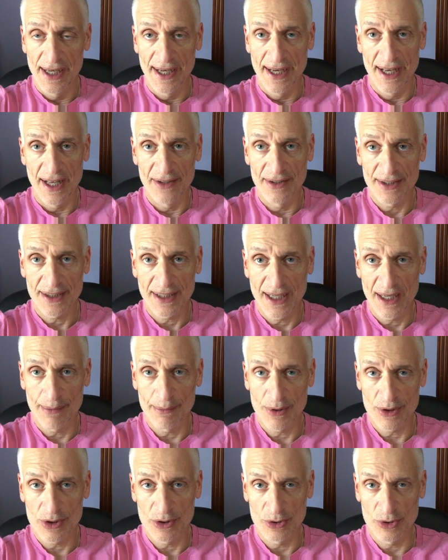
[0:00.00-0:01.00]
And the
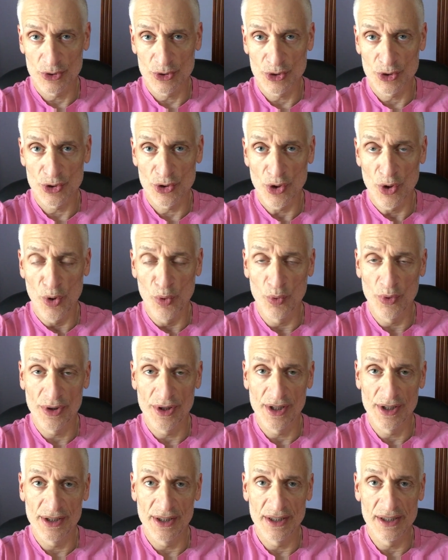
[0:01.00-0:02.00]
chemicals
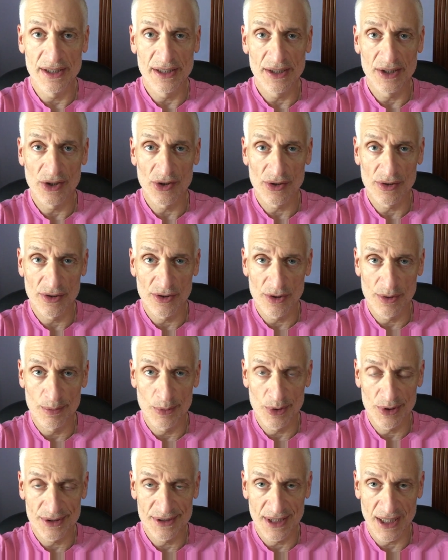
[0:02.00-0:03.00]
within the knee are a little
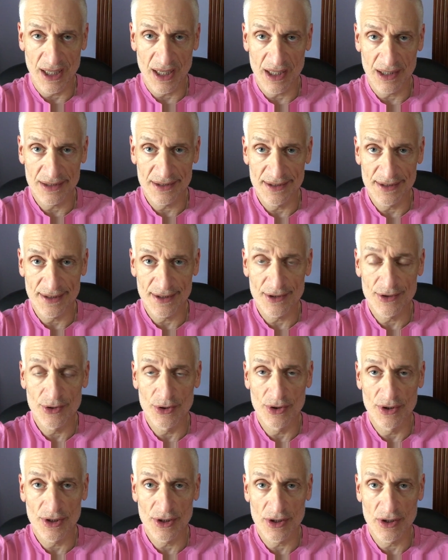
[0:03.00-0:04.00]
more toxic
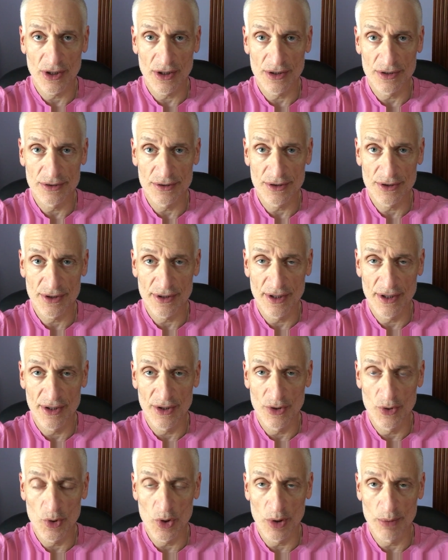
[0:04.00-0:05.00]
to the cartilage than
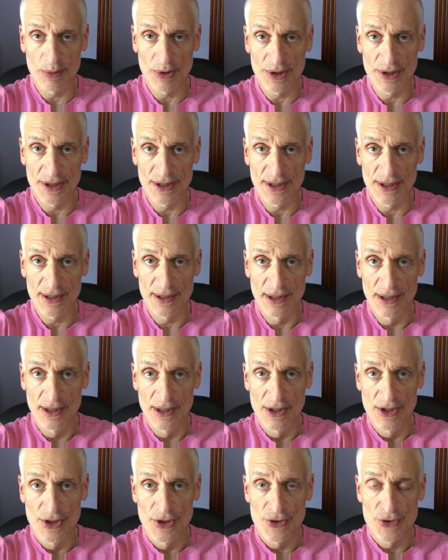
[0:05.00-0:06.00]
a normal knee.
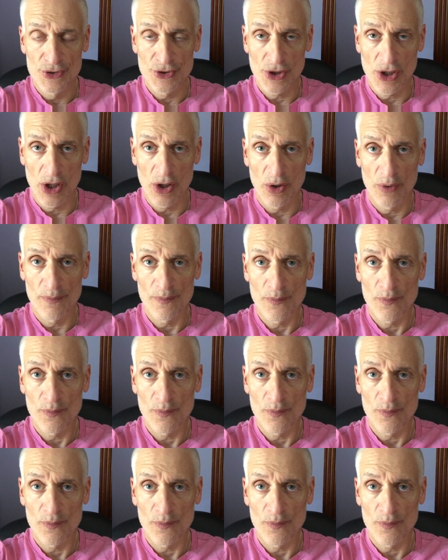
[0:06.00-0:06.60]
So,